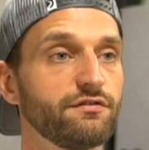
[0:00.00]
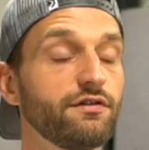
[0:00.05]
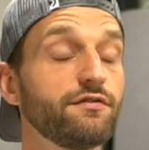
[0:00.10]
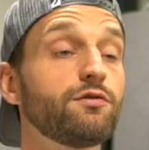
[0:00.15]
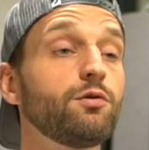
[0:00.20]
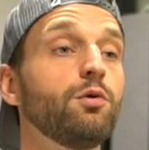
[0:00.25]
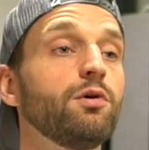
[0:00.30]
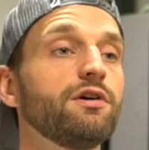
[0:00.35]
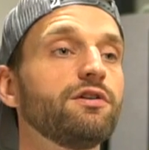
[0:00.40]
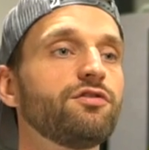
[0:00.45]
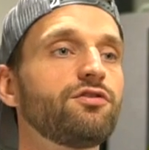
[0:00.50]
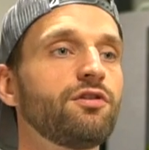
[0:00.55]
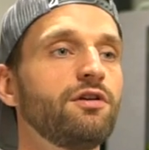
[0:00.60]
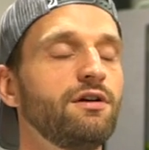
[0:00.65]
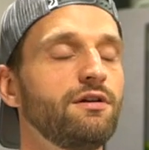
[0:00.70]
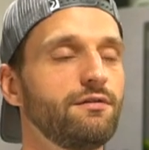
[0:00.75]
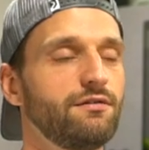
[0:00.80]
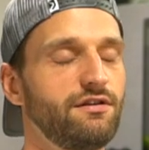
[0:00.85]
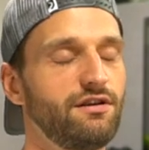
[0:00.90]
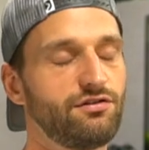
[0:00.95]
Of course,
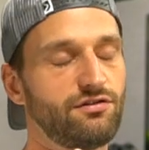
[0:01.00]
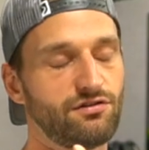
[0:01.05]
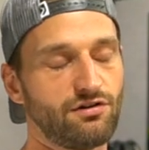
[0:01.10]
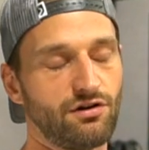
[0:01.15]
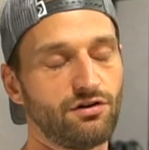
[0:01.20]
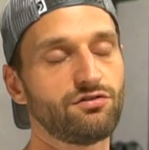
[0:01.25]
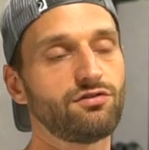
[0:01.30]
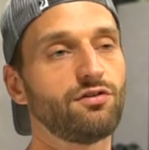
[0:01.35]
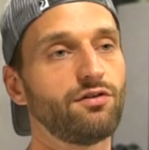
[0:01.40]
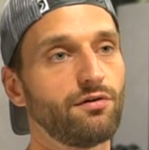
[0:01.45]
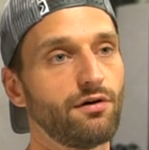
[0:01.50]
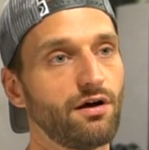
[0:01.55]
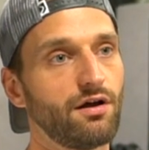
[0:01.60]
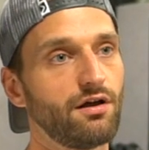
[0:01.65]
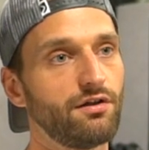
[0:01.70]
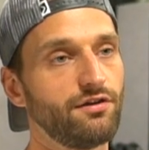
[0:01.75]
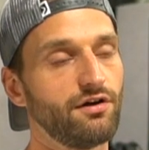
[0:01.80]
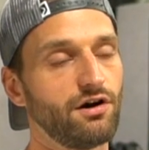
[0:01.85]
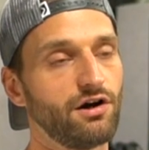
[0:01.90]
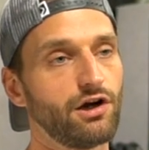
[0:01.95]
this is also
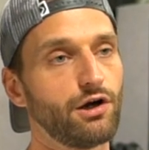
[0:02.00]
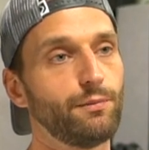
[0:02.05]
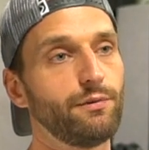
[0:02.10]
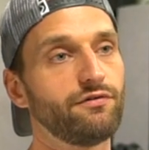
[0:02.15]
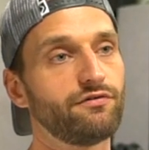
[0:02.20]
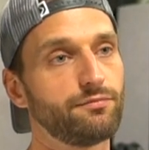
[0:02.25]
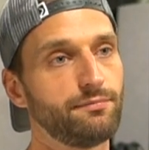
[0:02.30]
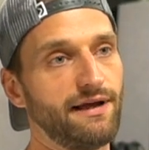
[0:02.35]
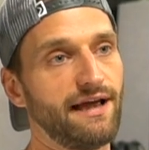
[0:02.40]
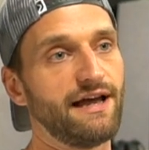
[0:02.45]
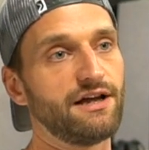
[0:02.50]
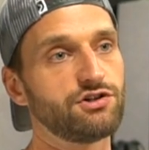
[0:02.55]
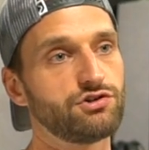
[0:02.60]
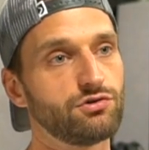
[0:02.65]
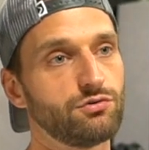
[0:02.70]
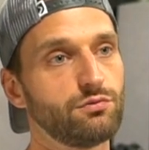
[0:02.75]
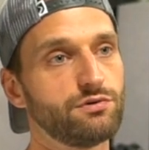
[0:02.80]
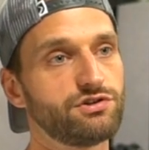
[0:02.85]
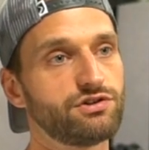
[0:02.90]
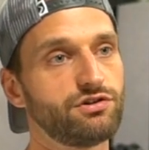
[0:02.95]
the argument from
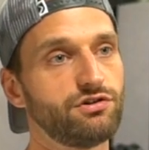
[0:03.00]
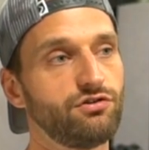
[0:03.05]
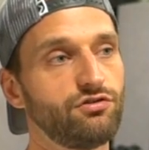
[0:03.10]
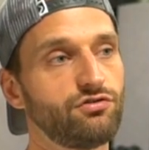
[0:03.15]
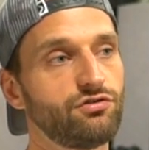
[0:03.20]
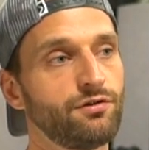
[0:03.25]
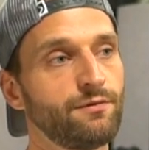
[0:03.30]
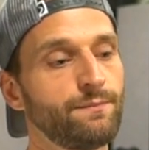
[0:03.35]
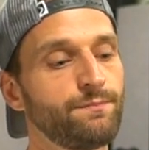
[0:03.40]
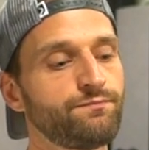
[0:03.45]
Agile, which is